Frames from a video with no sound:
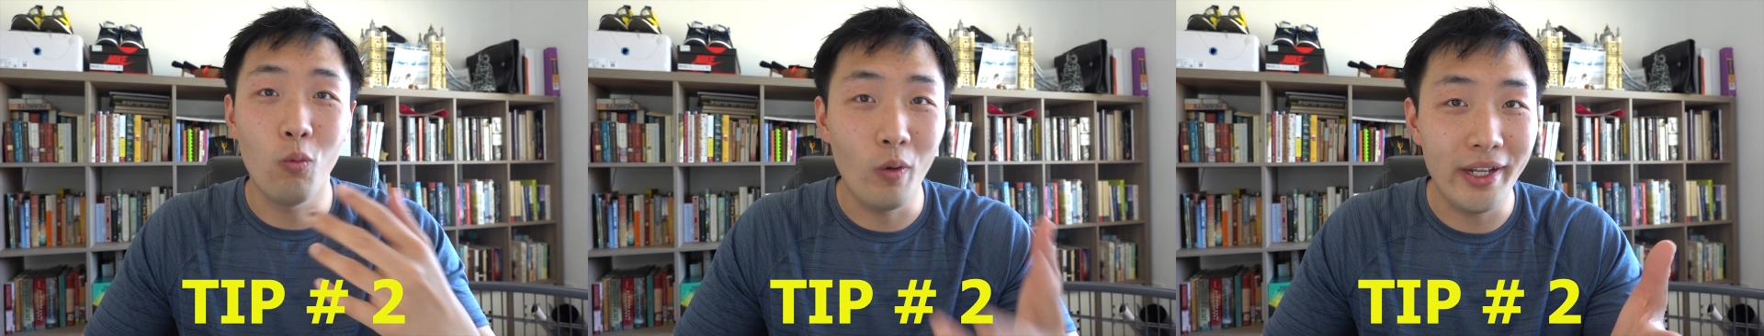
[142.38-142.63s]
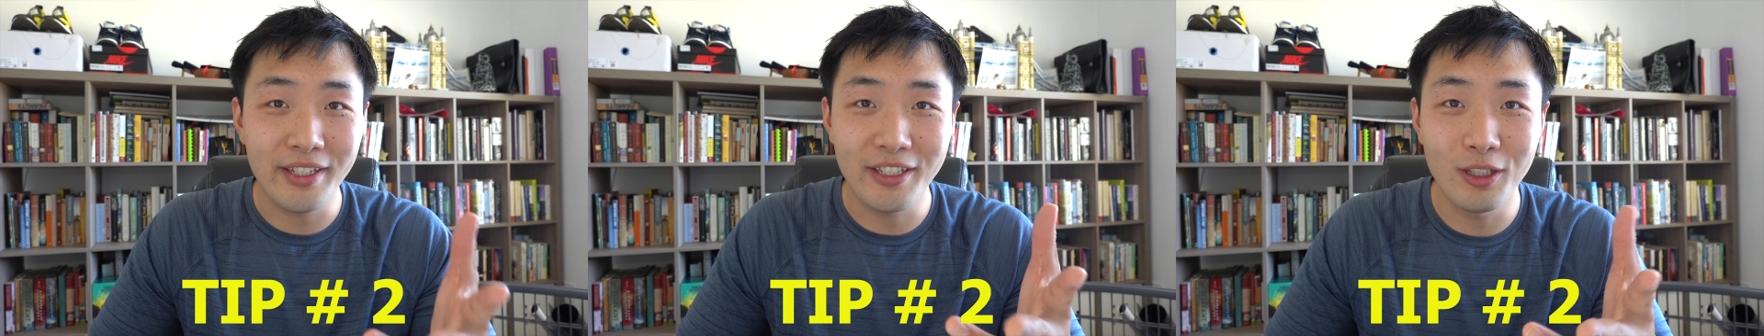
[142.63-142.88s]

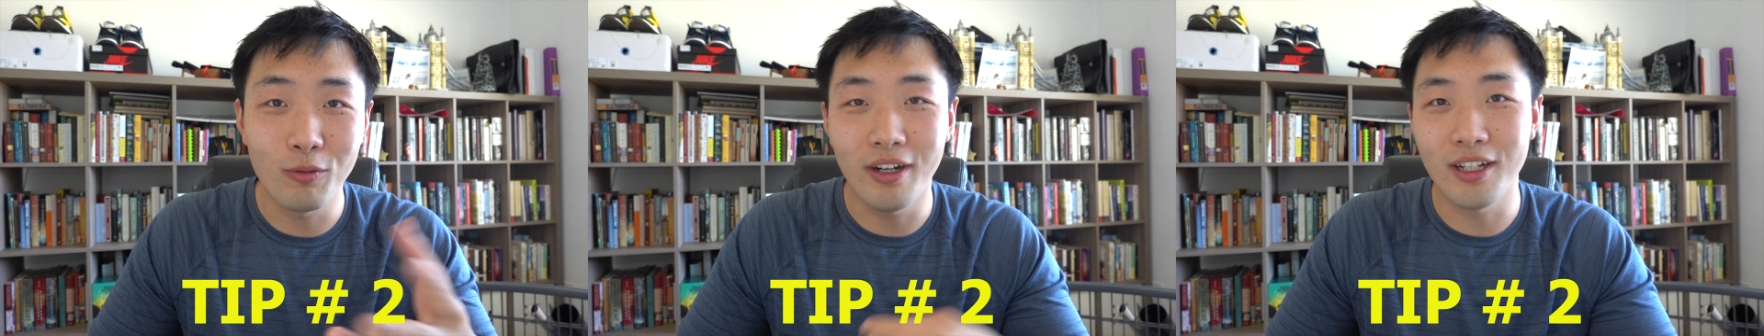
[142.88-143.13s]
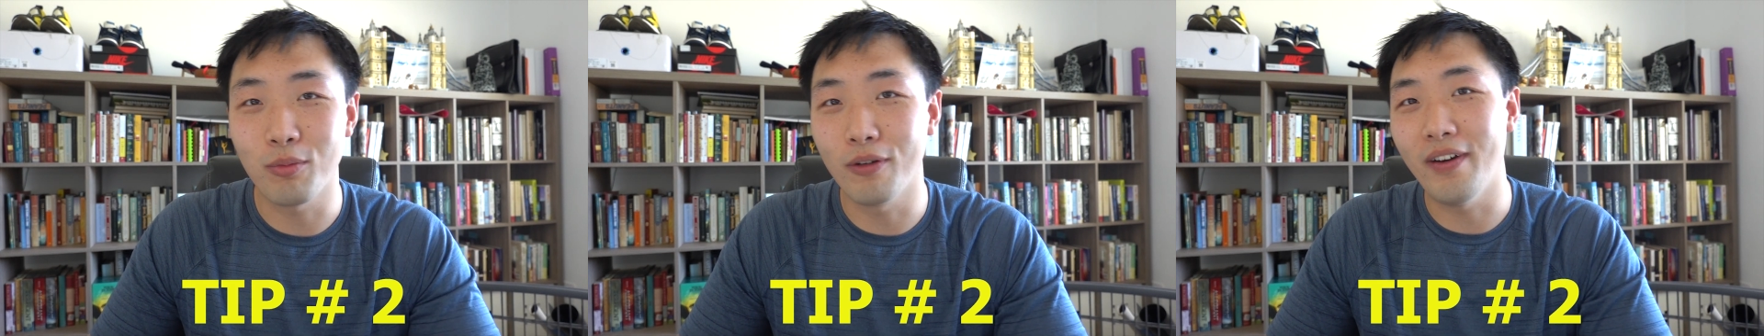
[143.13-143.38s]
What do you
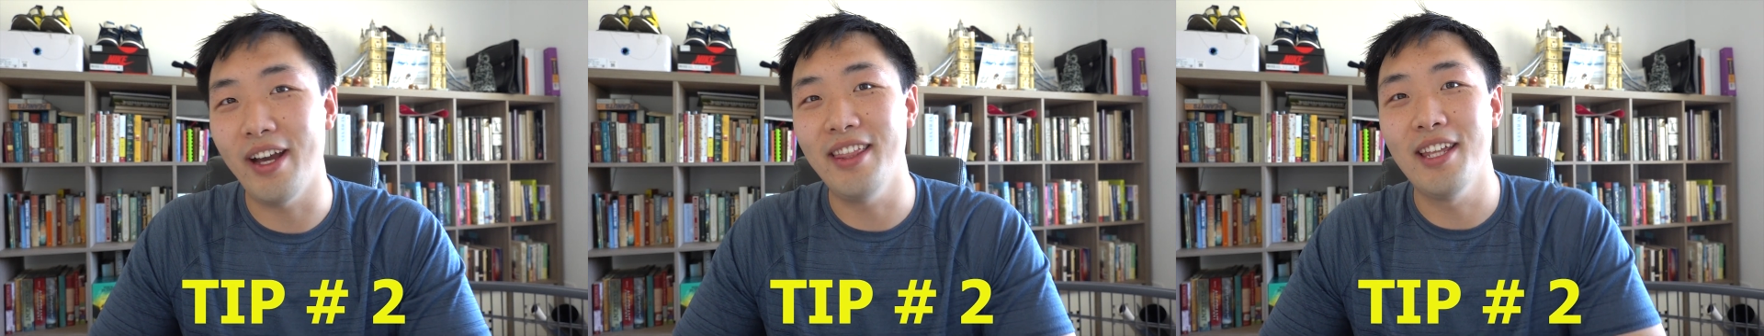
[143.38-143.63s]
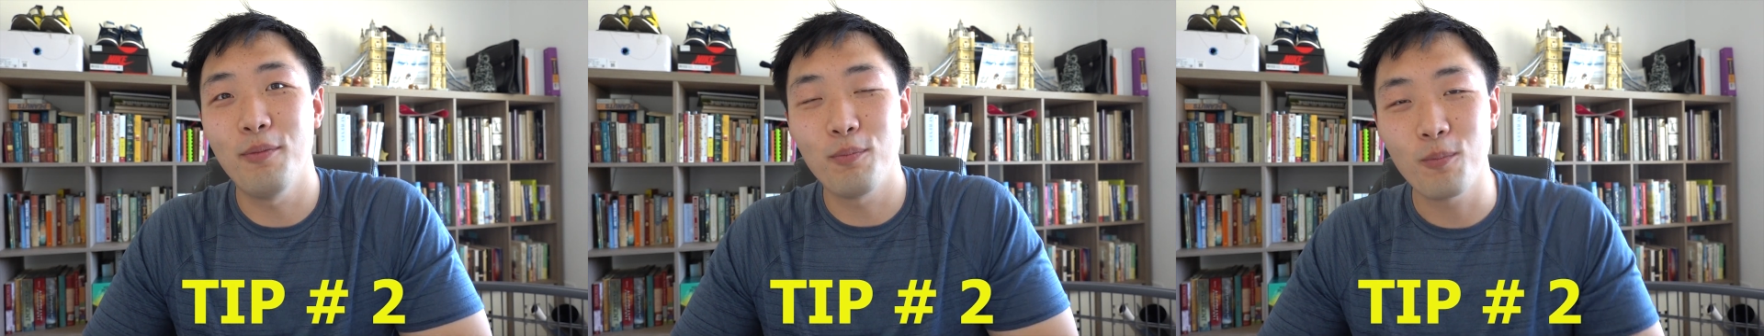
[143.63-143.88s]
want to provide
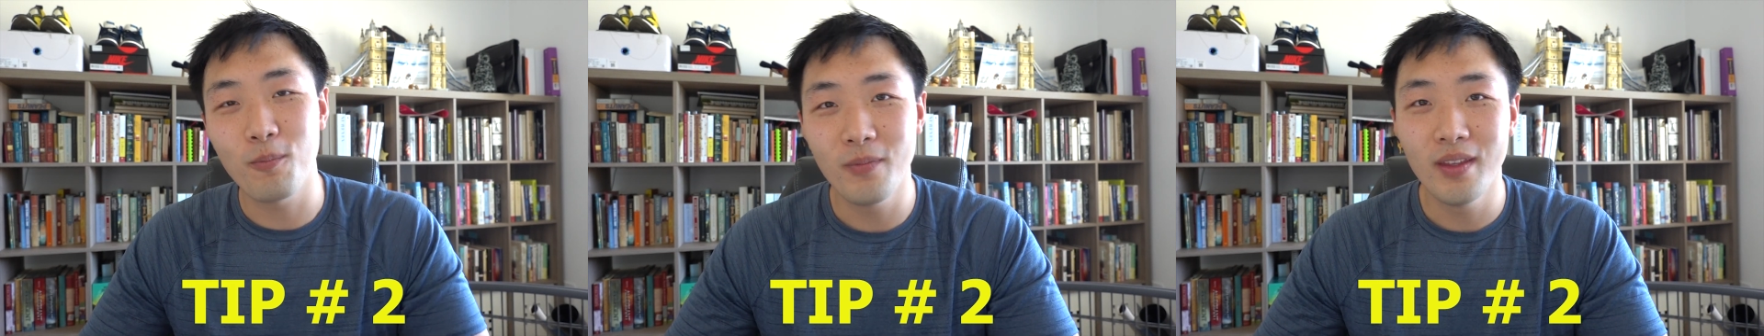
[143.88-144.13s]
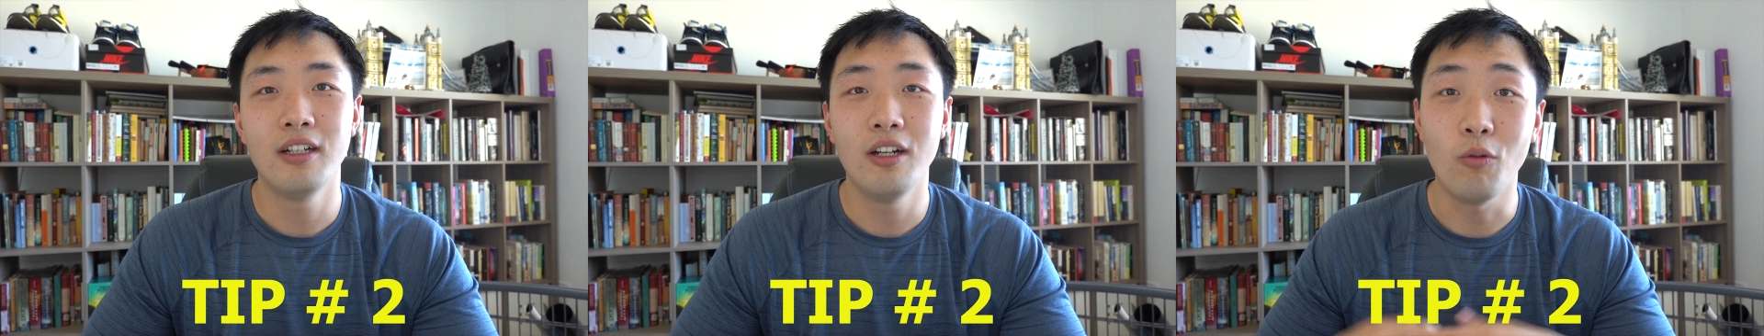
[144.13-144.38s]
them?
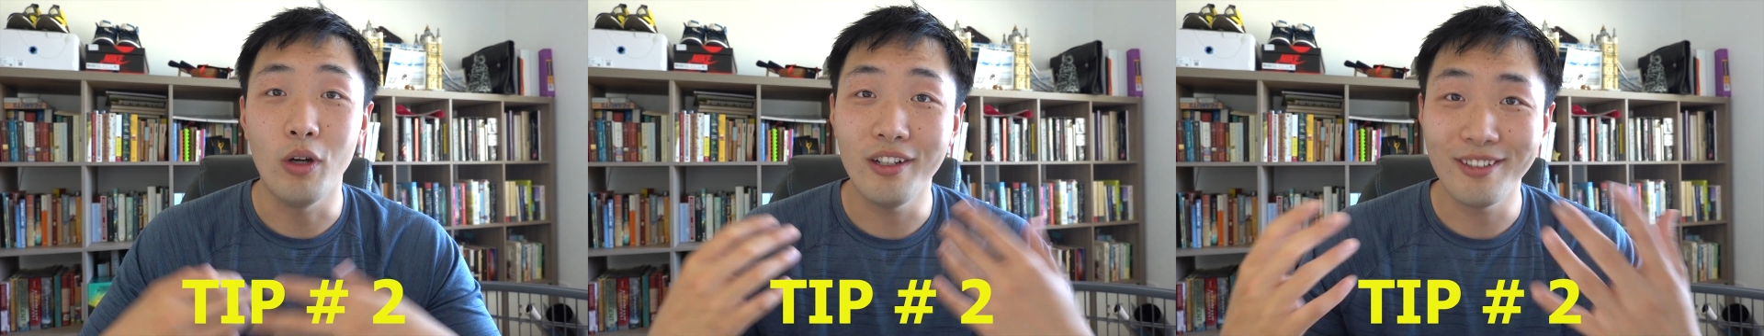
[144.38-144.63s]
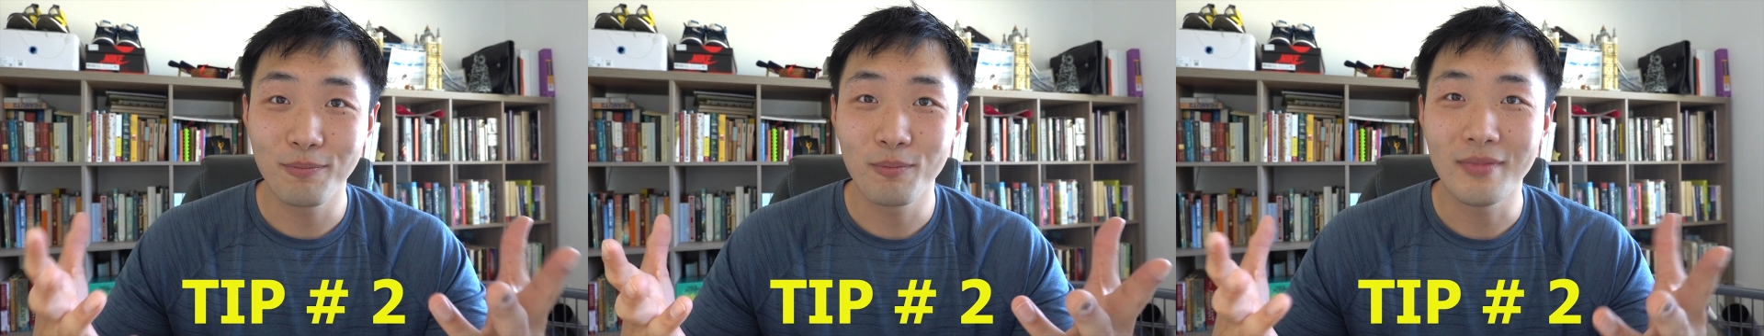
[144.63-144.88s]
Well,